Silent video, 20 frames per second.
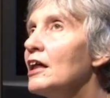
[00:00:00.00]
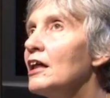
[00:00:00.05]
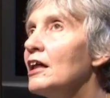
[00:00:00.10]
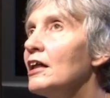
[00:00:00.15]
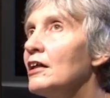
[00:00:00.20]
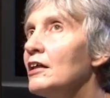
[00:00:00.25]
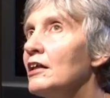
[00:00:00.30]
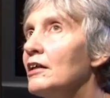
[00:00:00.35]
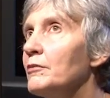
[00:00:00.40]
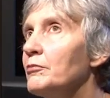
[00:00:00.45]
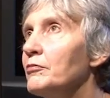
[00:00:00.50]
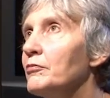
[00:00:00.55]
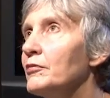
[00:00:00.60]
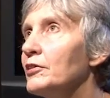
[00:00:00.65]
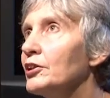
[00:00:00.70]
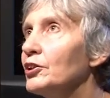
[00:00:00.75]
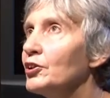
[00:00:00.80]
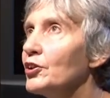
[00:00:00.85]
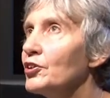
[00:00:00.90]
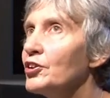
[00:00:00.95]

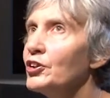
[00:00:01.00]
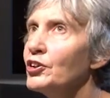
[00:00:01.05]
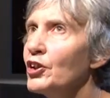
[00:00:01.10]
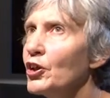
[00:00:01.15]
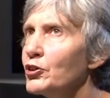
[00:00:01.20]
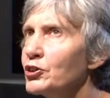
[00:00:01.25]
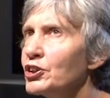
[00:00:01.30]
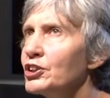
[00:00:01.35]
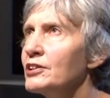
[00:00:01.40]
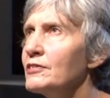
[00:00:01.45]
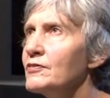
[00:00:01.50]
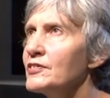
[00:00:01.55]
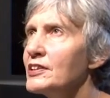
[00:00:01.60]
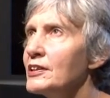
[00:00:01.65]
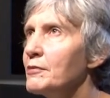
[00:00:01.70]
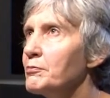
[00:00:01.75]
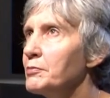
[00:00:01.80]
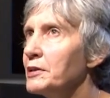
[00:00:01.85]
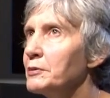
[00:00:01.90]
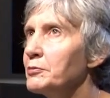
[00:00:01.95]
The notion of
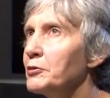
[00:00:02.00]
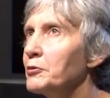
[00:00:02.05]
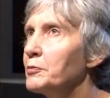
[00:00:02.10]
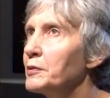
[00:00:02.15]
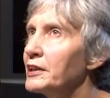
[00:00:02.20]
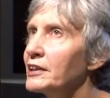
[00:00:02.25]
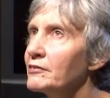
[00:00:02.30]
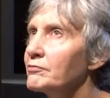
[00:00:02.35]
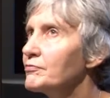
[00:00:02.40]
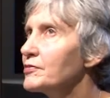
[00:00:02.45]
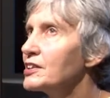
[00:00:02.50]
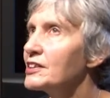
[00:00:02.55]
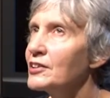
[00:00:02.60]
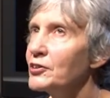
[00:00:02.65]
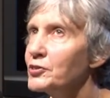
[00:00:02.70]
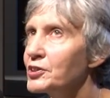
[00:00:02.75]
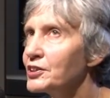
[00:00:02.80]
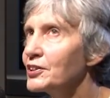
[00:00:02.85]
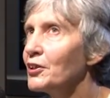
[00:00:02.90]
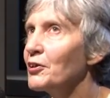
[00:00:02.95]
some people being
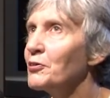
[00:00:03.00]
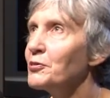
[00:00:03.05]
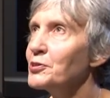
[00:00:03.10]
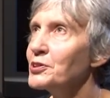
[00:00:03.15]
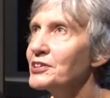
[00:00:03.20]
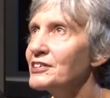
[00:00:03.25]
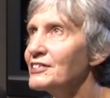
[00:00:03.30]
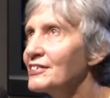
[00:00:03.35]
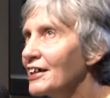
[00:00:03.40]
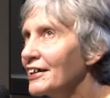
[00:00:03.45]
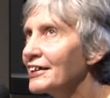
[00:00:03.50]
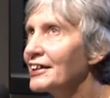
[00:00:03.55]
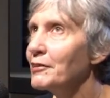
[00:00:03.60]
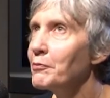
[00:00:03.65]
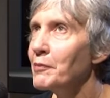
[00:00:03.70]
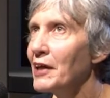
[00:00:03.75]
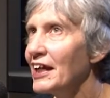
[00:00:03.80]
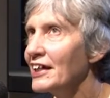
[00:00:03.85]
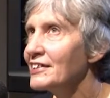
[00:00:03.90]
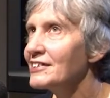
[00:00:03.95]
socio or
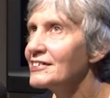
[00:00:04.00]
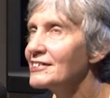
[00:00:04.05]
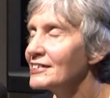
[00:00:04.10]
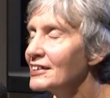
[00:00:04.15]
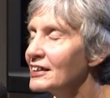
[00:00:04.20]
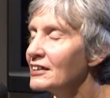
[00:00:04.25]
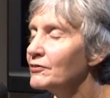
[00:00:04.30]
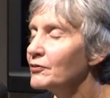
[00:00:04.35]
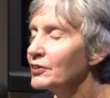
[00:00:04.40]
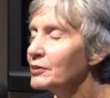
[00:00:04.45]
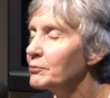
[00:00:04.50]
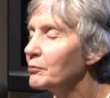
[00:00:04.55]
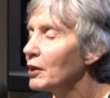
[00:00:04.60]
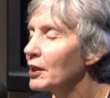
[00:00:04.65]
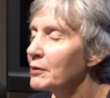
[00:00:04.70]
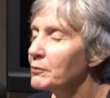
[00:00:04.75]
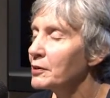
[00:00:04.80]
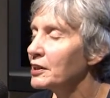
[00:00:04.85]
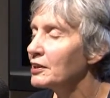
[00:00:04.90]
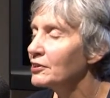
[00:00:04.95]
psychopaths even
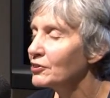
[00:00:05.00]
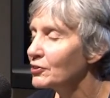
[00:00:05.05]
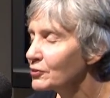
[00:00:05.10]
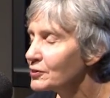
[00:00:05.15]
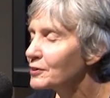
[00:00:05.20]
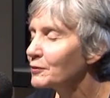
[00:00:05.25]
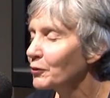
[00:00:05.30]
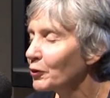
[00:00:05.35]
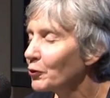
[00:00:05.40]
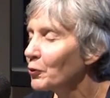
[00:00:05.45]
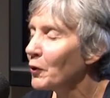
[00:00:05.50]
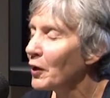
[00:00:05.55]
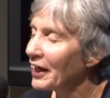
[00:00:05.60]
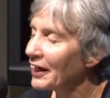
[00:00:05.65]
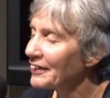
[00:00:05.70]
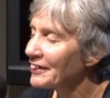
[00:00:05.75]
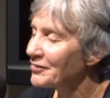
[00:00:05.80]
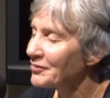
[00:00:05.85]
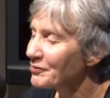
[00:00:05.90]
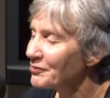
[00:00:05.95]
might be a useful
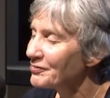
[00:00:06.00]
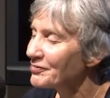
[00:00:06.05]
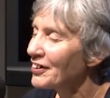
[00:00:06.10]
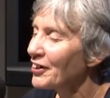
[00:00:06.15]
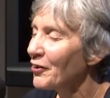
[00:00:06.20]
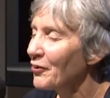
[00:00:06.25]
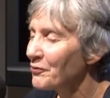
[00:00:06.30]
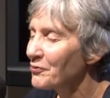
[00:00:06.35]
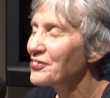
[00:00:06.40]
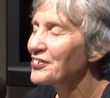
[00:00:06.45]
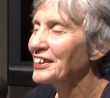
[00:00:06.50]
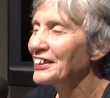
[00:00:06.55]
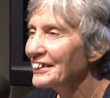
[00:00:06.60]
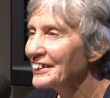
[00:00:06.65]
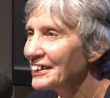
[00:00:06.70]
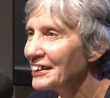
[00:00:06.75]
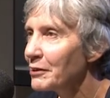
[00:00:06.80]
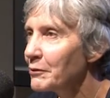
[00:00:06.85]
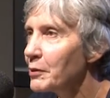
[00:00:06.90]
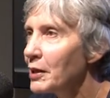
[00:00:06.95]
way of
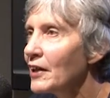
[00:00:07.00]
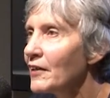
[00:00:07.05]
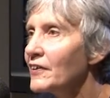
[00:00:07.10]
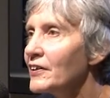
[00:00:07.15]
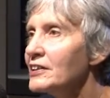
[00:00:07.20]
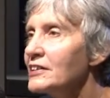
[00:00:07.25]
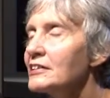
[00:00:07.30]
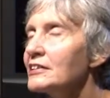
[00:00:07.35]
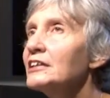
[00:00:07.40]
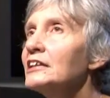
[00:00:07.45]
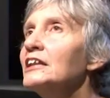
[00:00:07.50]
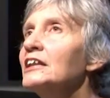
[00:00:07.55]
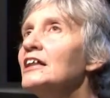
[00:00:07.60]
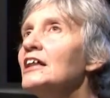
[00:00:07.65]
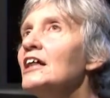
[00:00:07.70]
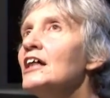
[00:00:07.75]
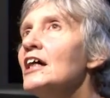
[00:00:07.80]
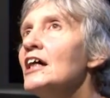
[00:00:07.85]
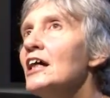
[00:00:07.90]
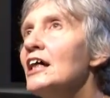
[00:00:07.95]
thinking about this.
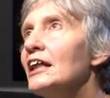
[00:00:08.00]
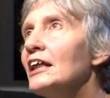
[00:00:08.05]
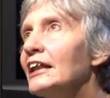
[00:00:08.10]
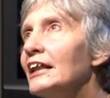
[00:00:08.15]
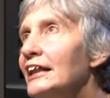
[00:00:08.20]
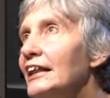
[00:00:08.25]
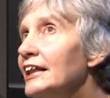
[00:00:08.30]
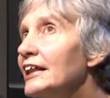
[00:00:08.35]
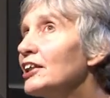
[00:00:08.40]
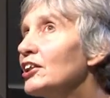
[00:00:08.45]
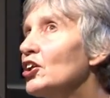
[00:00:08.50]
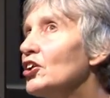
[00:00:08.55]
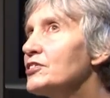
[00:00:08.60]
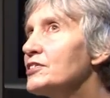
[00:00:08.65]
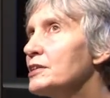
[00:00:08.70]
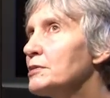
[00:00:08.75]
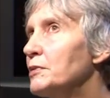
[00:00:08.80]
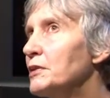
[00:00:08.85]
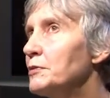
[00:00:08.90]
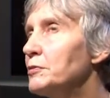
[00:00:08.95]
Letting
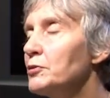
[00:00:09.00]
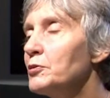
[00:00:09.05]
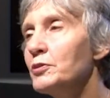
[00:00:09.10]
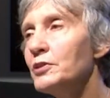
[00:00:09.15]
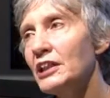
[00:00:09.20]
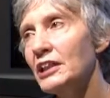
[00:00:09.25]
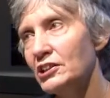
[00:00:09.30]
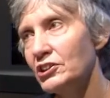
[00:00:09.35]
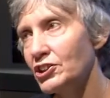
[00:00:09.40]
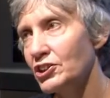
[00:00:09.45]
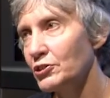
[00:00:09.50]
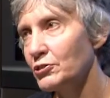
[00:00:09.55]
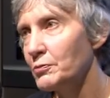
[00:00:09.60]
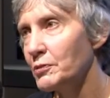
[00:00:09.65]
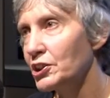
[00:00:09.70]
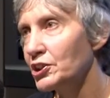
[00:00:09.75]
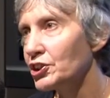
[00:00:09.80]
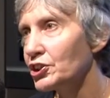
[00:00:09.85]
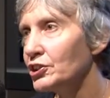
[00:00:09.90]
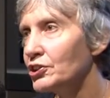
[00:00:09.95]
those people get too
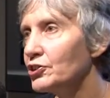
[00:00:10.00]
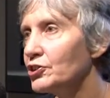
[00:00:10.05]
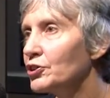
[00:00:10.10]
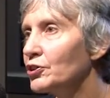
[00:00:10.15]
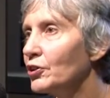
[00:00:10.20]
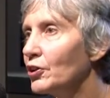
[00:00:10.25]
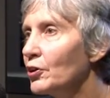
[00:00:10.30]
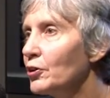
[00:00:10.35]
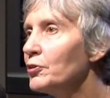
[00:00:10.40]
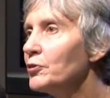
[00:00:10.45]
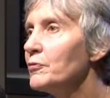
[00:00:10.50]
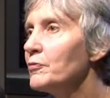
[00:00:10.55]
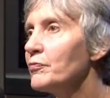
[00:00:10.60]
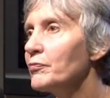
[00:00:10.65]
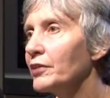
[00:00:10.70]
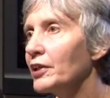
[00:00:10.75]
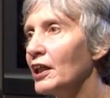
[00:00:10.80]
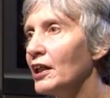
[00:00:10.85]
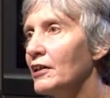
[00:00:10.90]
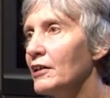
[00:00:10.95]
much control
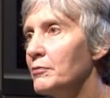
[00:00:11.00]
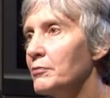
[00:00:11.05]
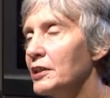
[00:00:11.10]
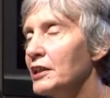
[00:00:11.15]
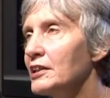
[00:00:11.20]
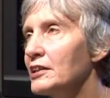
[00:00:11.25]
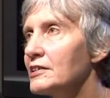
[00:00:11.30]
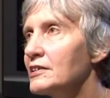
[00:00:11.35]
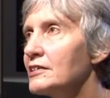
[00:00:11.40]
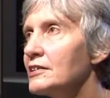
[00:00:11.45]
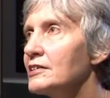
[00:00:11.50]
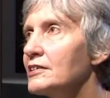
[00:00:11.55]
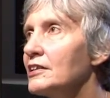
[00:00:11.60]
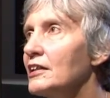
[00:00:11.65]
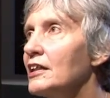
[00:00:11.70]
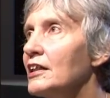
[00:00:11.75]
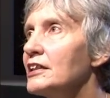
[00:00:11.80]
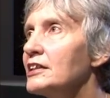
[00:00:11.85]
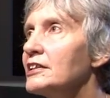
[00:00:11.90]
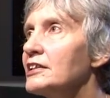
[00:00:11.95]
in a
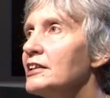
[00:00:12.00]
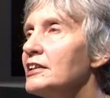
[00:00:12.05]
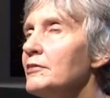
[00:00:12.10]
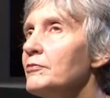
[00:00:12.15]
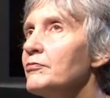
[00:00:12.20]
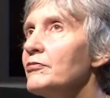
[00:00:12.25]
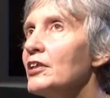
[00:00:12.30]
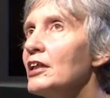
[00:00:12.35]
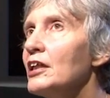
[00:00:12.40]
society.